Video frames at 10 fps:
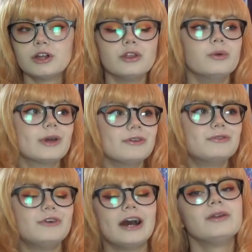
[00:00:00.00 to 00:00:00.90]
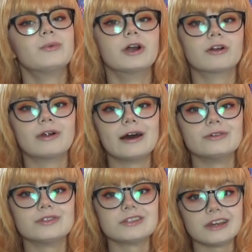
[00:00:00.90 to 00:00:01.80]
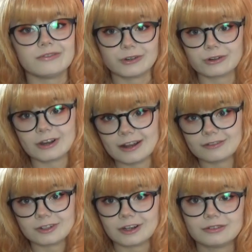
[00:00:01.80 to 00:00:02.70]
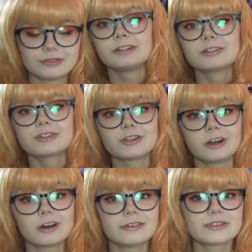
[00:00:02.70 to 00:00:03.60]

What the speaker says: You can find workarounds if you're creative enough. Start off